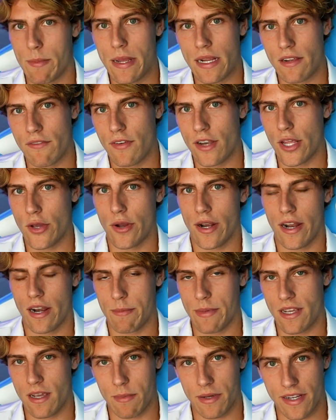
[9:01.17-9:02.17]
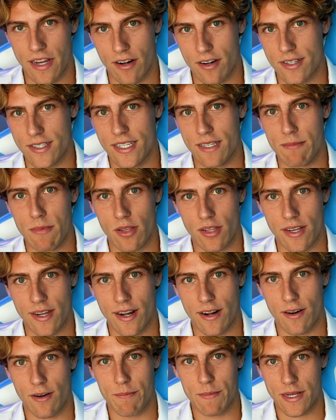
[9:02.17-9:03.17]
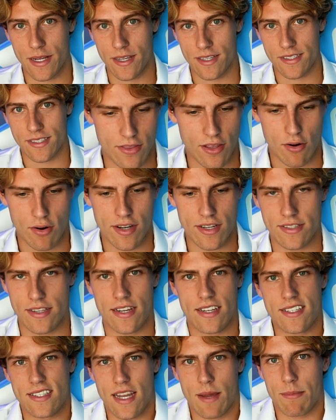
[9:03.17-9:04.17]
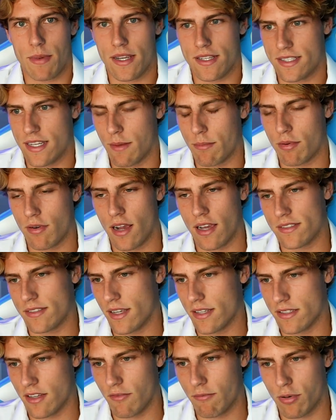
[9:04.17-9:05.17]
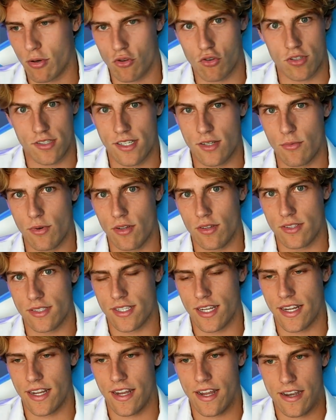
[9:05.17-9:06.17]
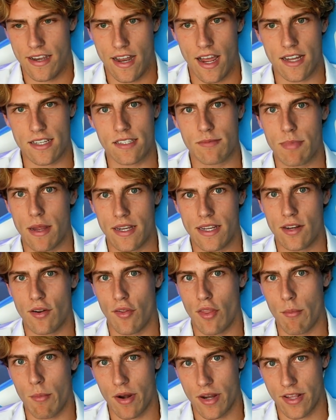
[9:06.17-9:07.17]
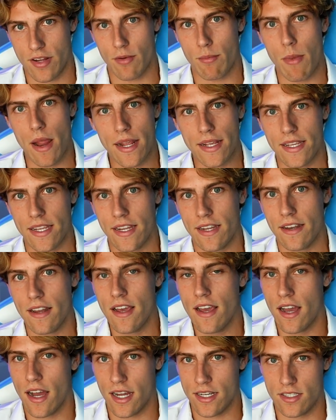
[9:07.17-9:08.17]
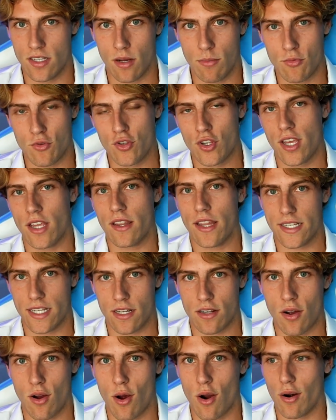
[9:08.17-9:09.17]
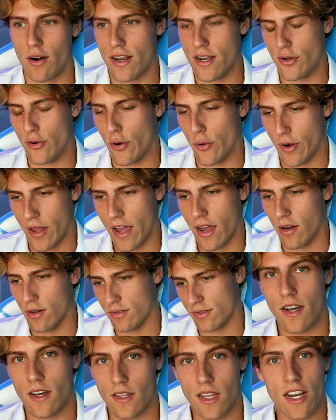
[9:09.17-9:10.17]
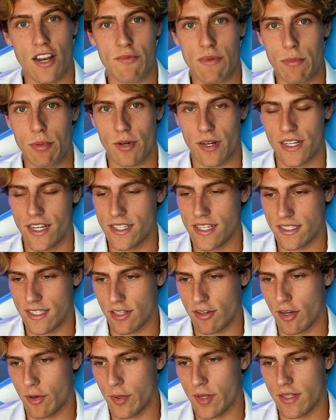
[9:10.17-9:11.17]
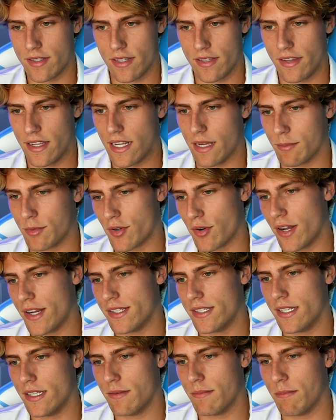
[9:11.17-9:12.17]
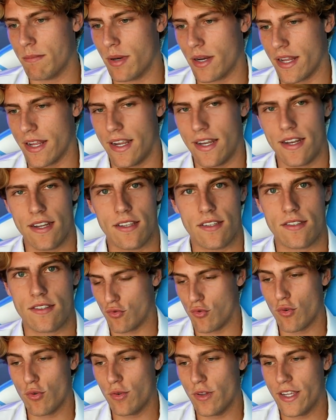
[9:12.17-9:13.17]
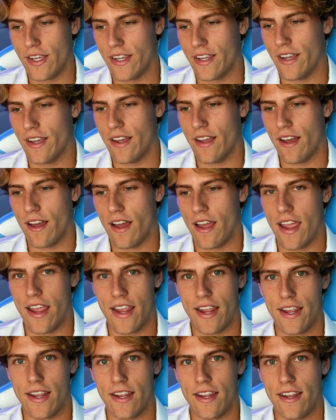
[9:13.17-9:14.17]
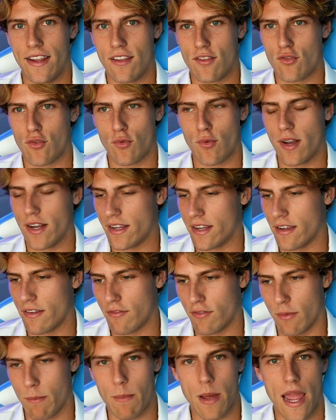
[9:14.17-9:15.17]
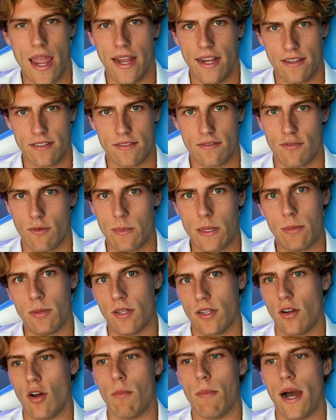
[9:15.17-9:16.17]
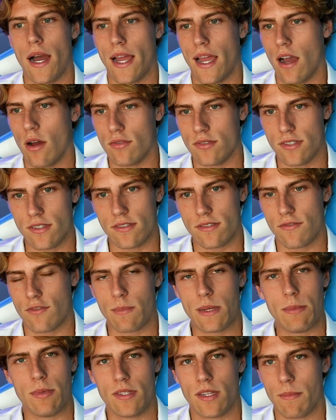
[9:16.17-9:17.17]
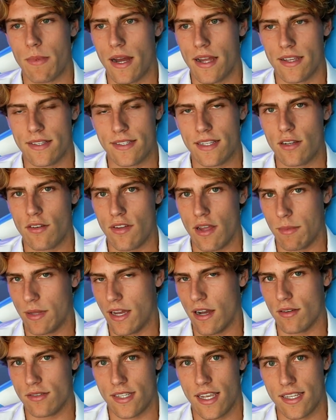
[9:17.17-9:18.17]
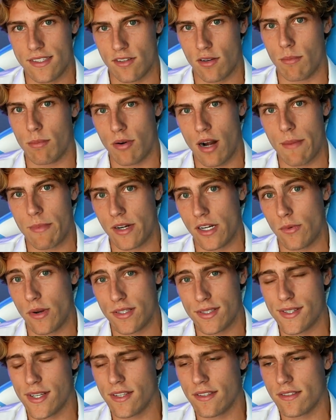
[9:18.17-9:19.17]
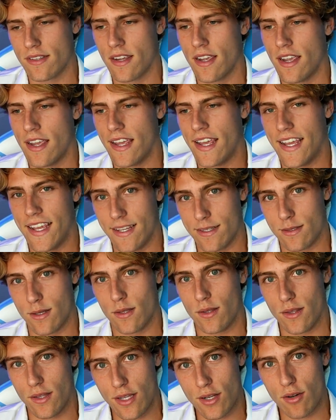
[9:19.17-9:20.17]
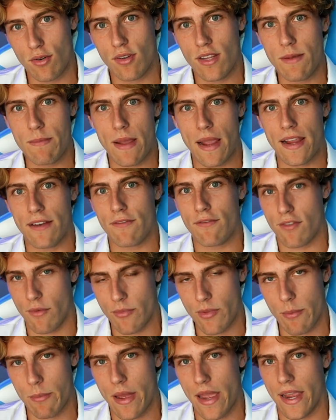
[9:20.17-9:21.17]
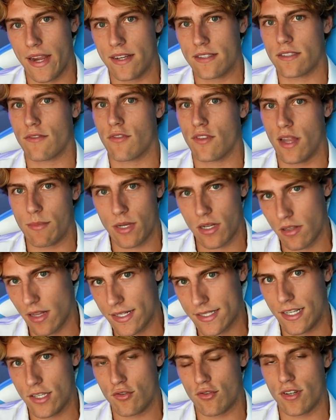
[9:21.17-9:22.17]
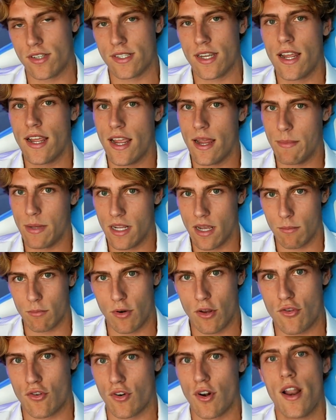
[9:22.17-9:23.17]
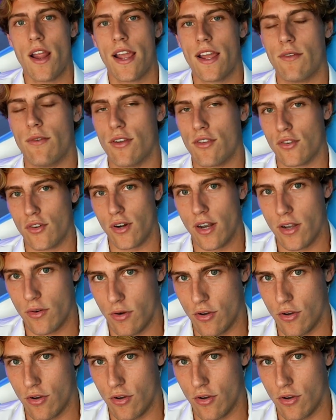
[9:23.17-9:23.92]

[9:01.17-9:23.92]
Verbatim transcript: to make a video on how to become a guaranteed millionaire because there is a step by step process of purchasing real estate and not spending all the money you're making on dumb shit like a car in your own house. A lot of people are going to disagree with this and think I'm crazy, but it is truly a trick from banks for people to go buy houses, for people to buy a single family house as their primary residence, is literally made from the banks for them to collect interest and become richer and richer and